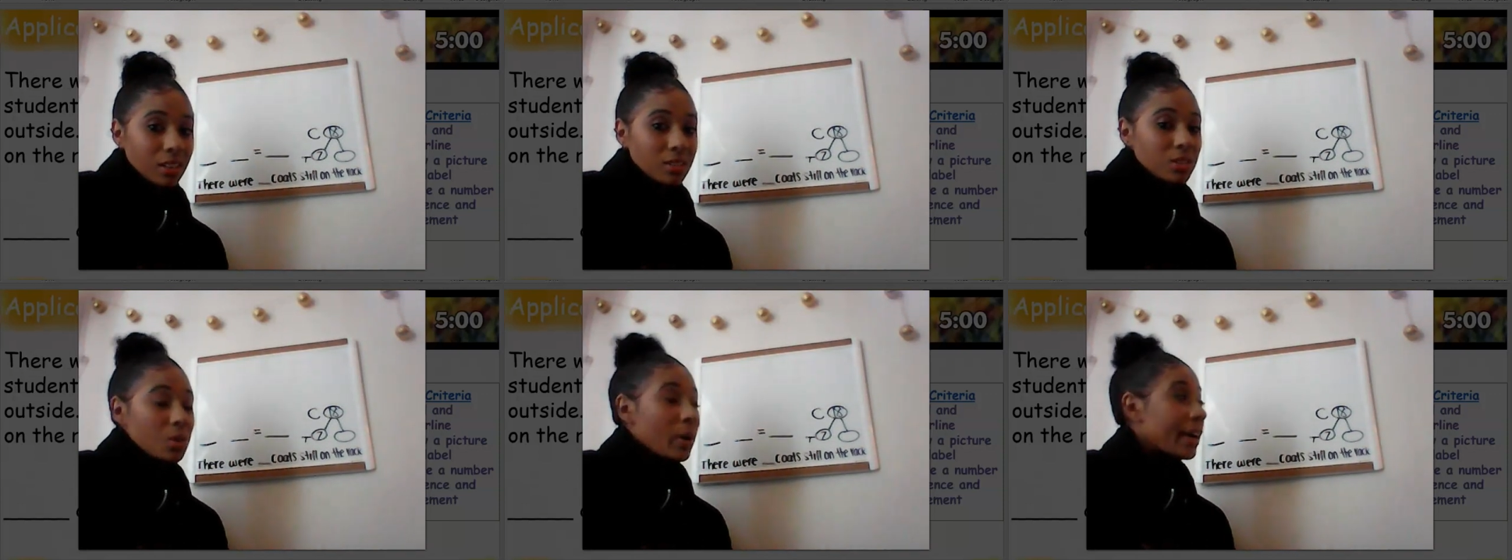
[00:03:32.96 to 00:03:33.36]

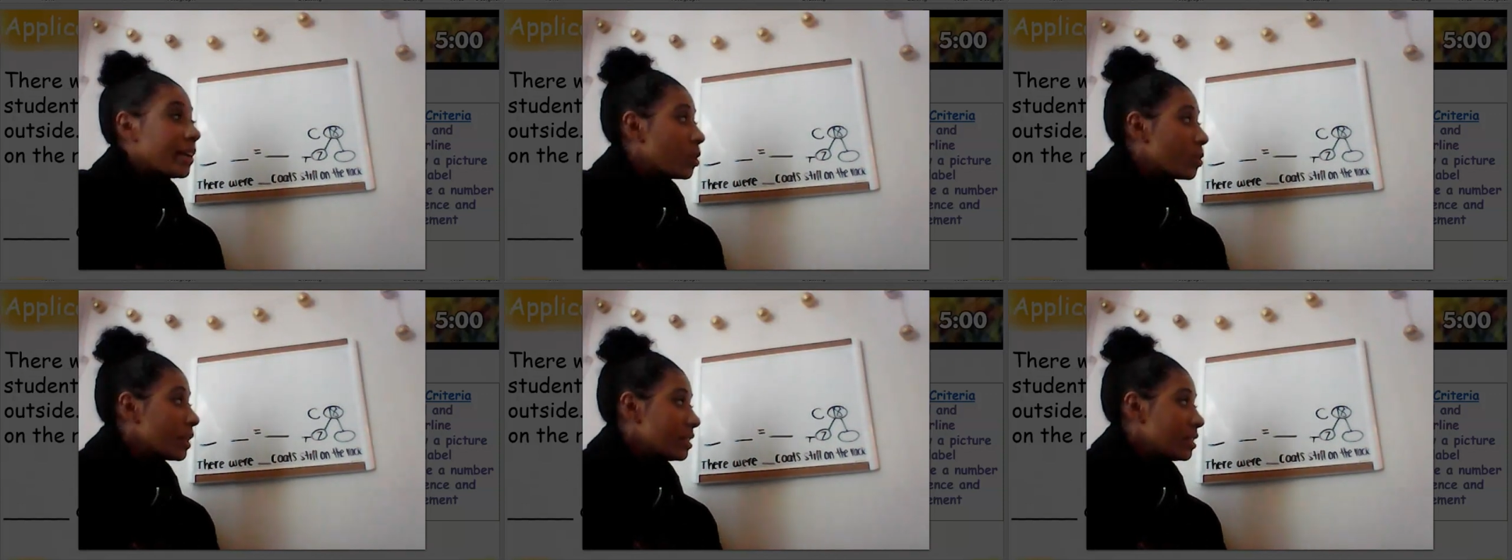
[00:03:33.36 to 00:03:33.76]
So I
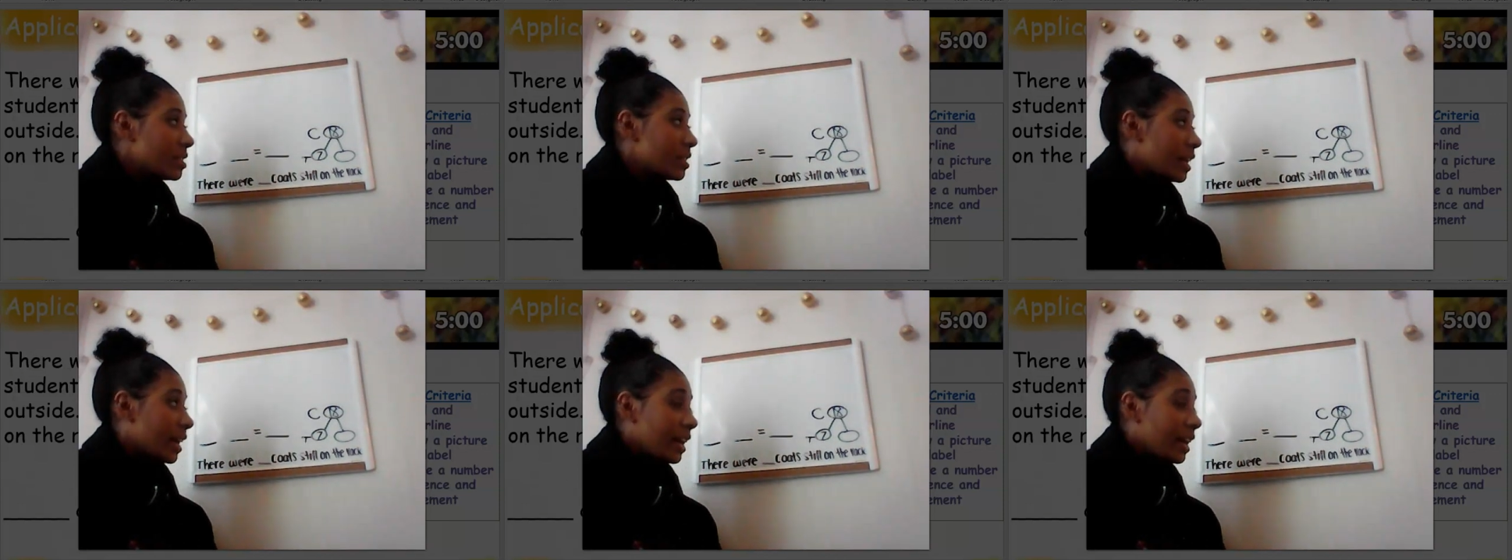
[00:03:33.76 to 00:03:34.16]
know that
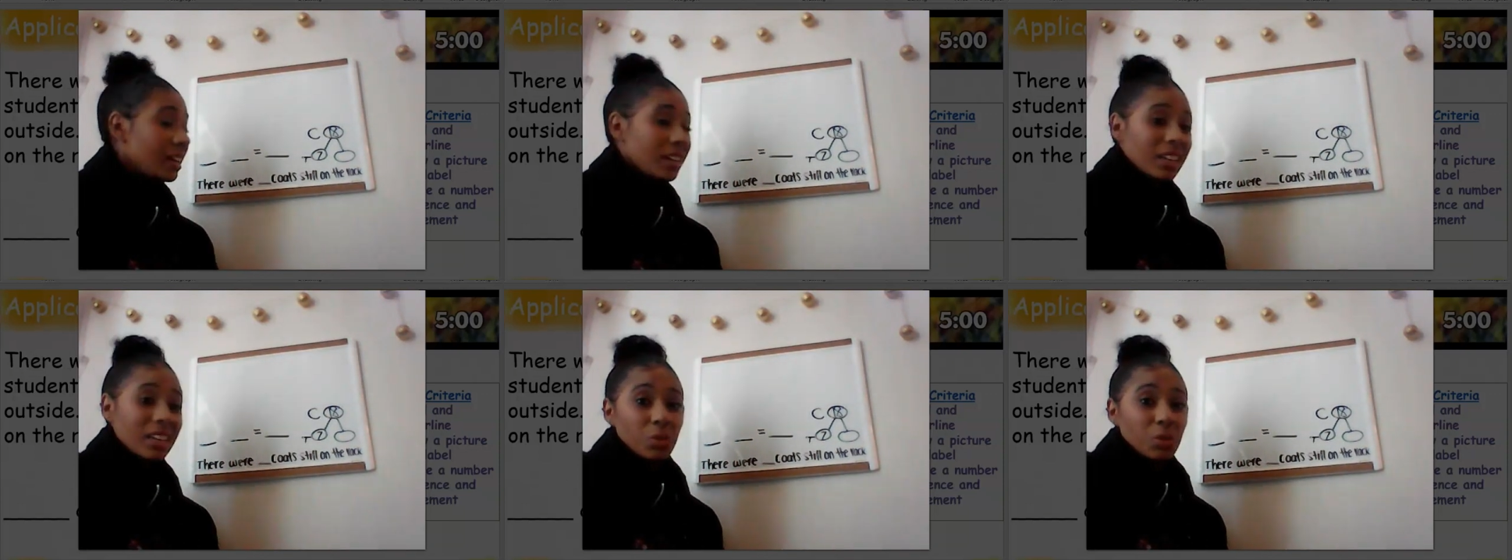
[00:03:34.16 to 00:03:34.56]

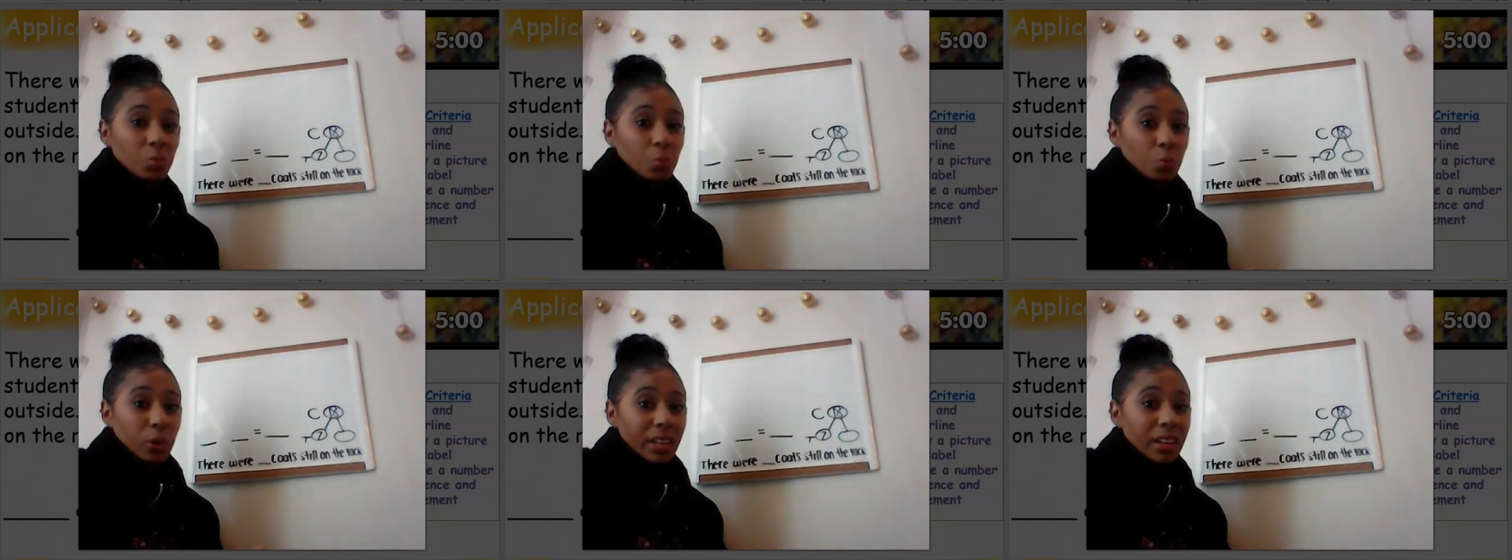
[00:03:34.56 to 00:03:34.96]
today
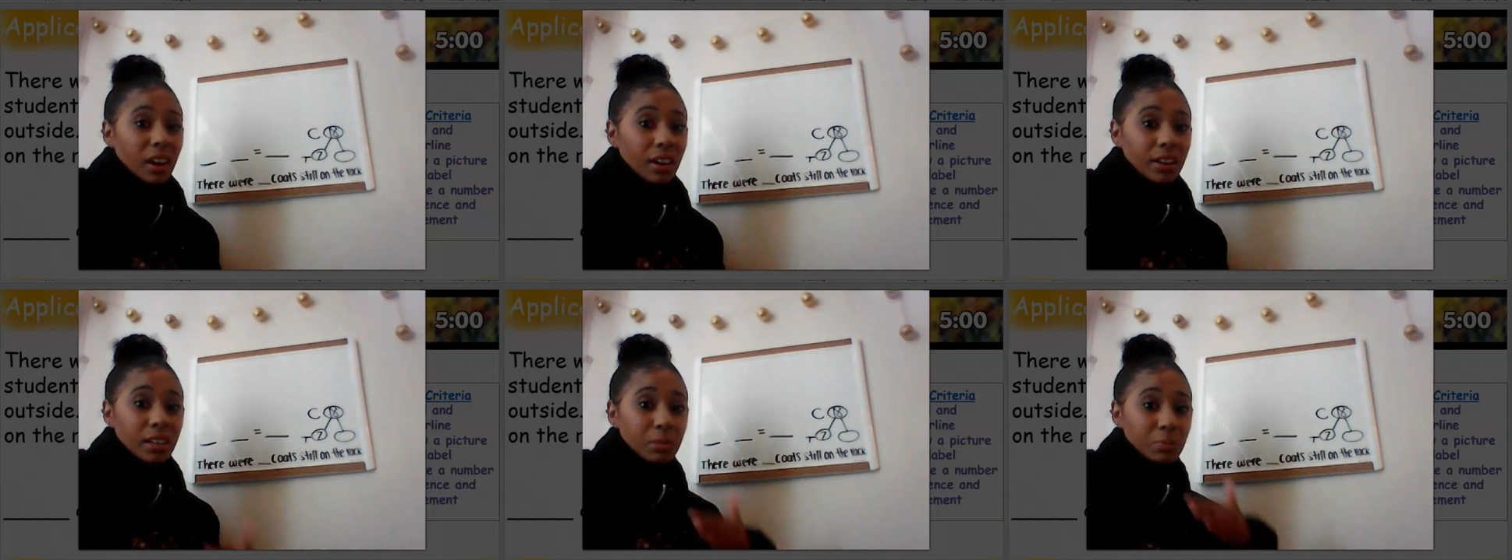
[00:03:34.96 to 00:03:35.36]
we
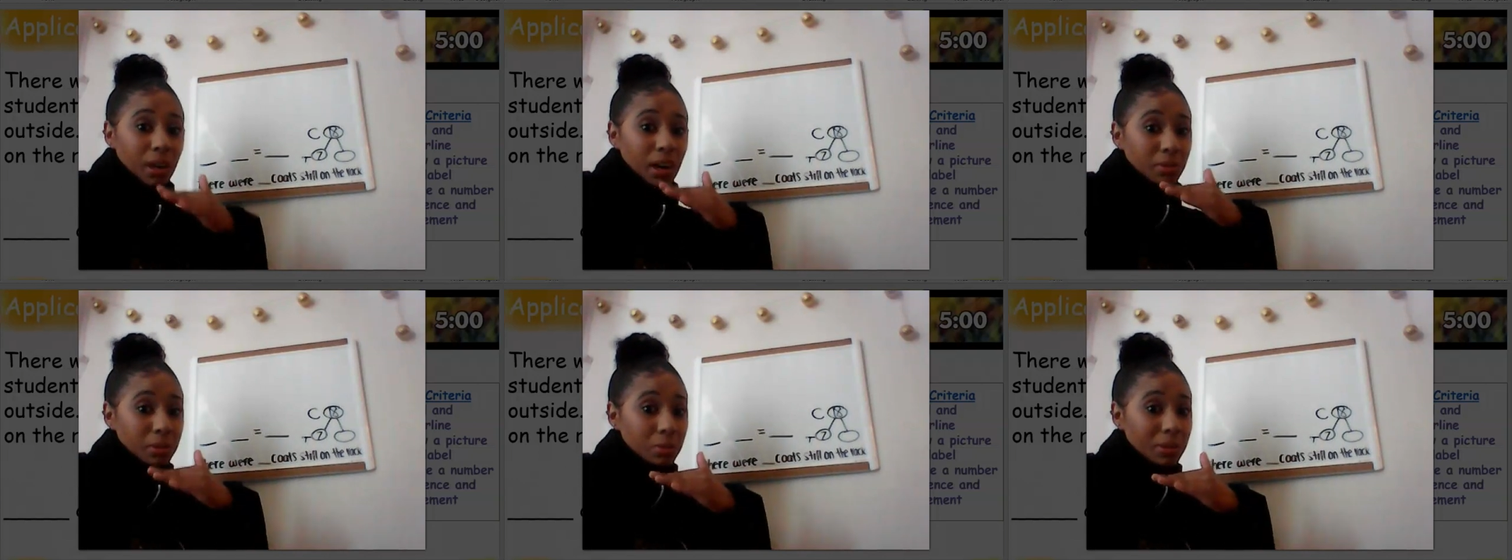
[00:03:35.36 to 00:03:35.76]
are going to
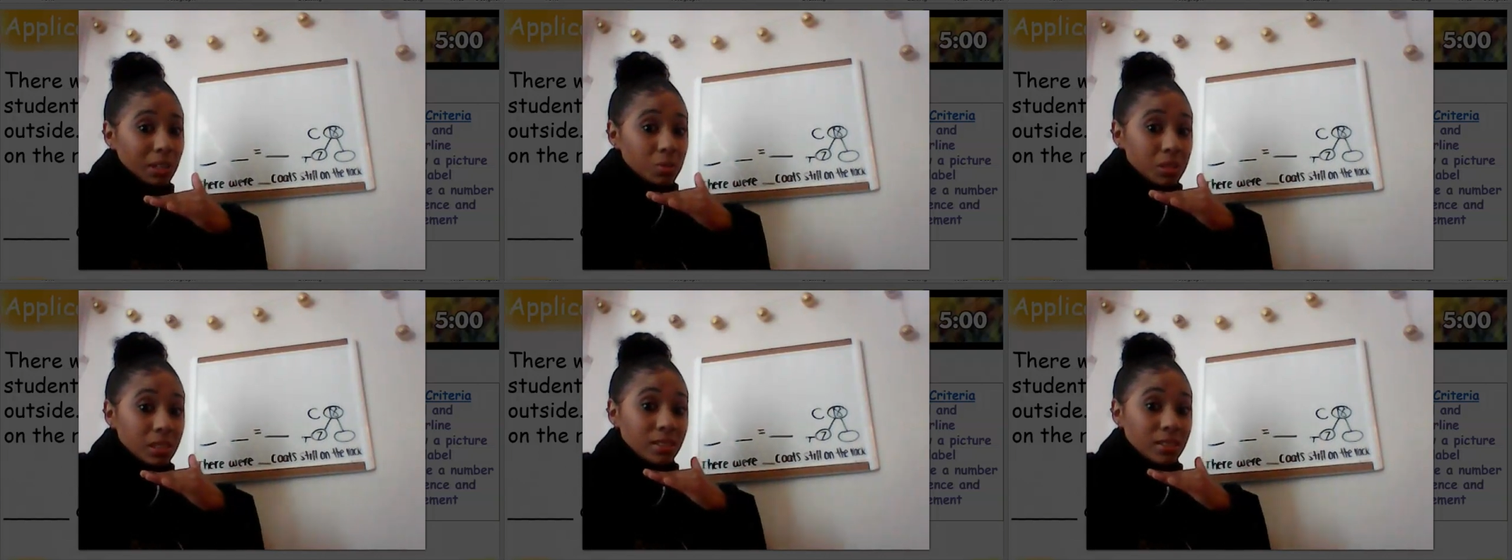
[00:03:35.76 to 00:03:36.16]
probably be
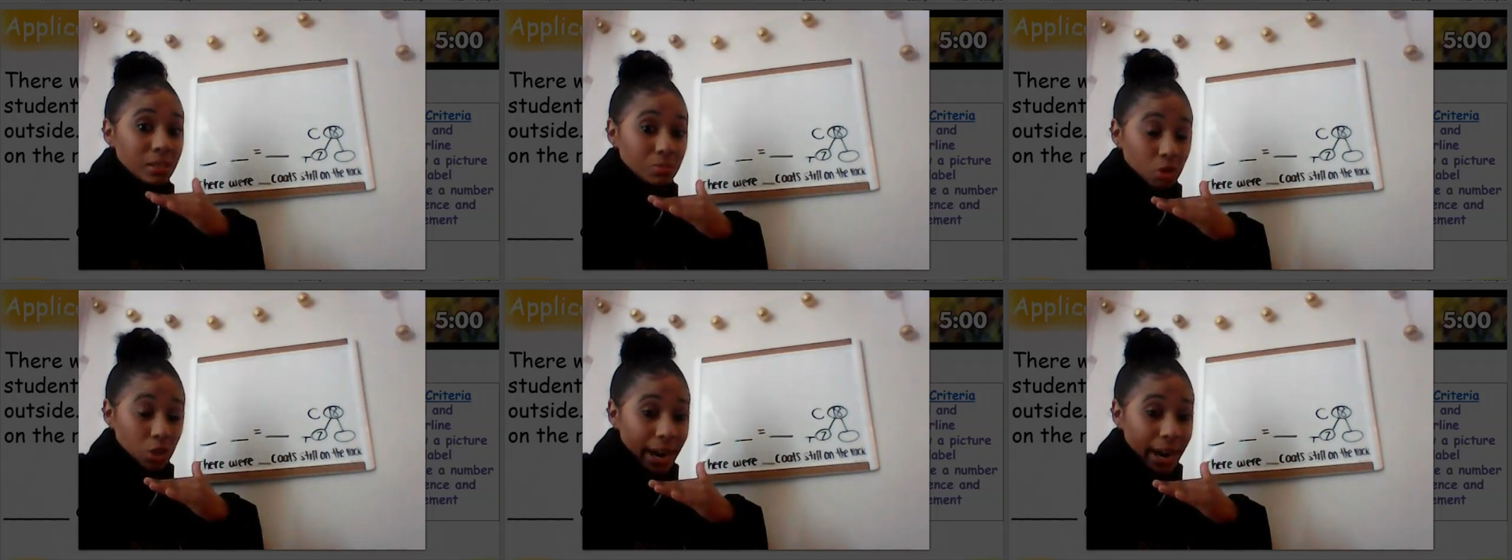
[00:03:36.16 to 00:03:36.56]
using
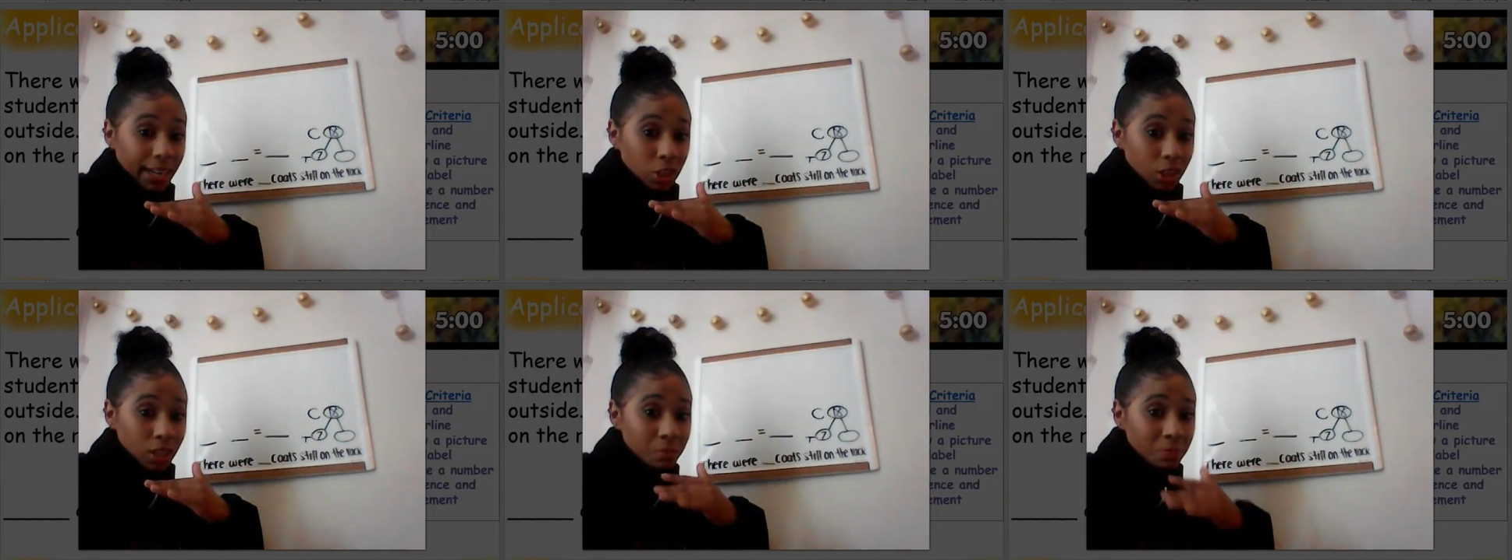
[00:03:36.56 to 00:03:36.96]

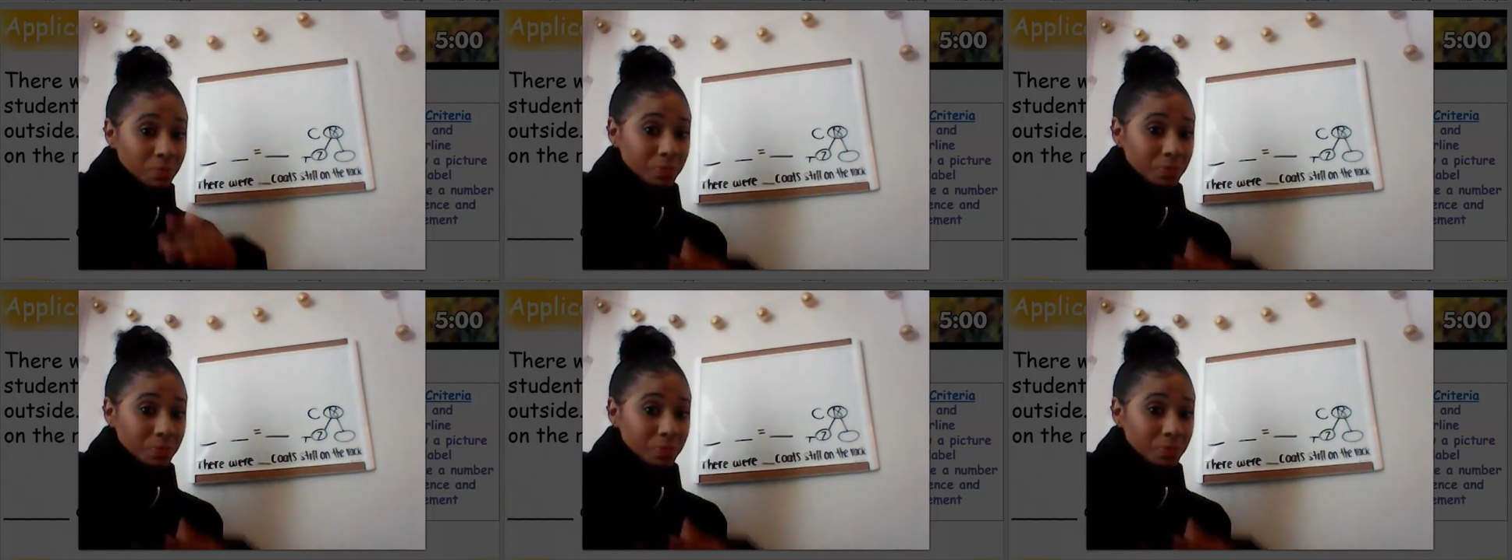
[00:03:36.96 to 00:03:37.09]
subtraction